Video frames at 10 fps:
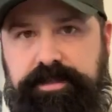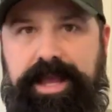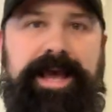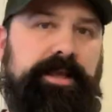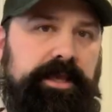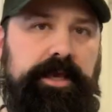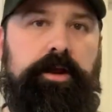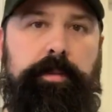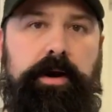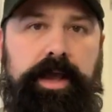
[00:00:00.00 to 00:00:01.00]
etiquette
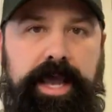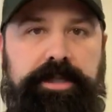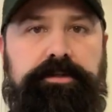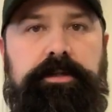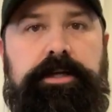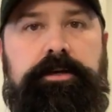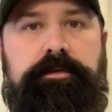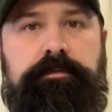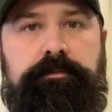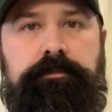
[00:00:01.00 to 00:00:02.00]
about handling
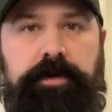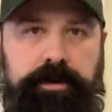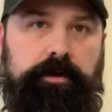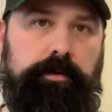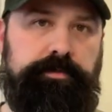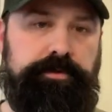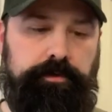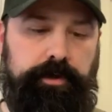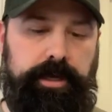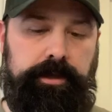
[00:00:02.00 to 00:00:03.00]
firearms,
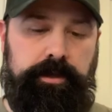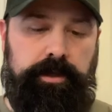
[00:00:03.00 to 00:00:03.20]
okay?